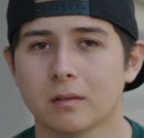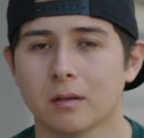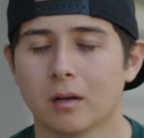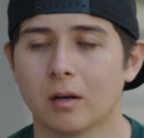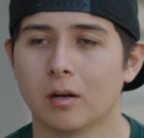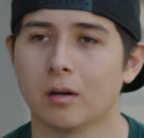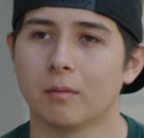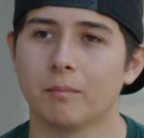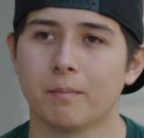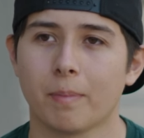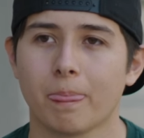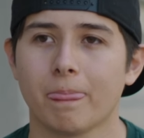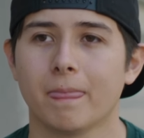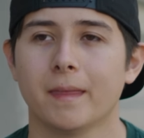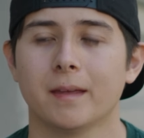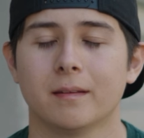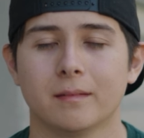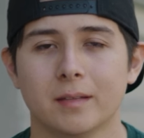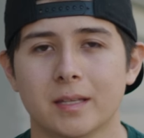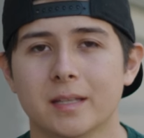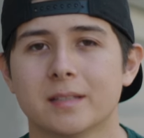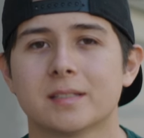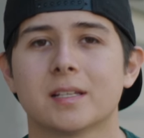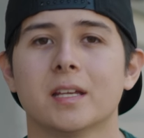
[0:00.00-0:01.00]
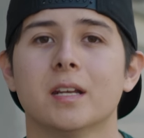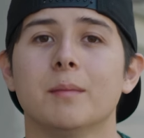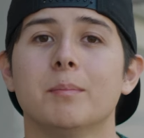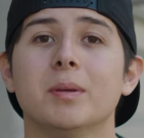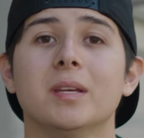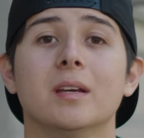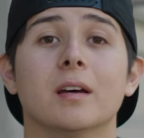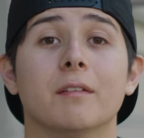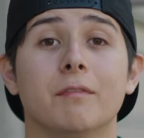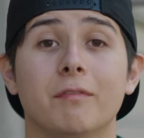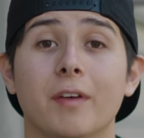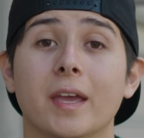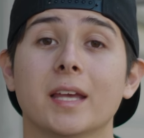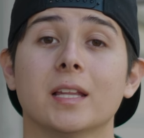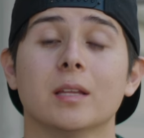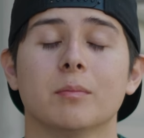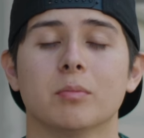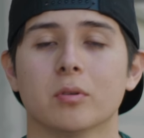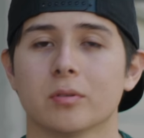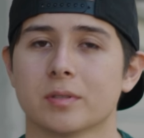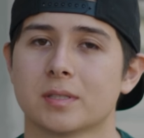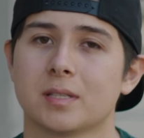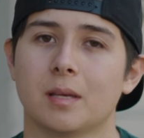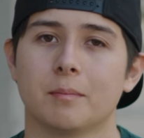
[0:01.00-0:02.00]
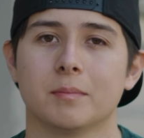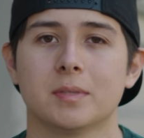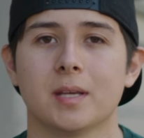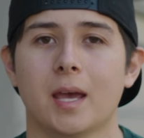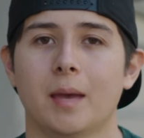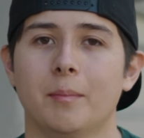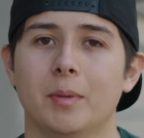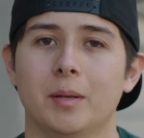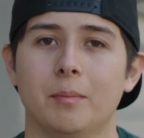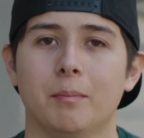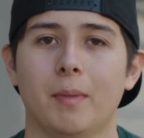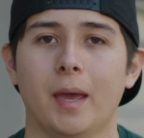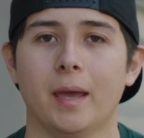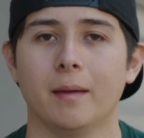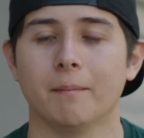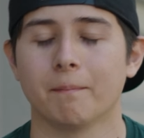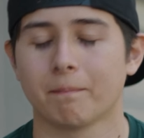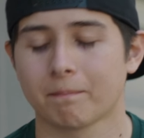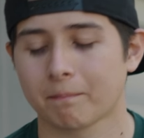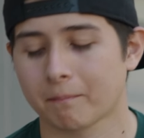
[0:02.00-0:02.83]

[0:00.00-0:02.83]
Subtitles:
or it's gonna be available sometime in May.